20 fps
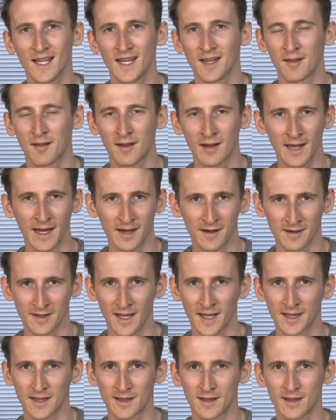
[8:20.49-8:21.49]
it's clear
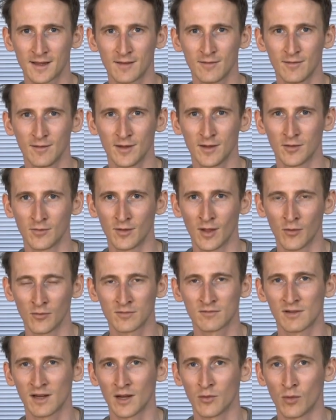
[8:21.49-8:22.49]
that you
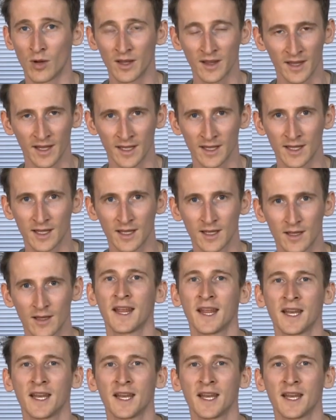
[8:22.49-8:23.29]
don't really want it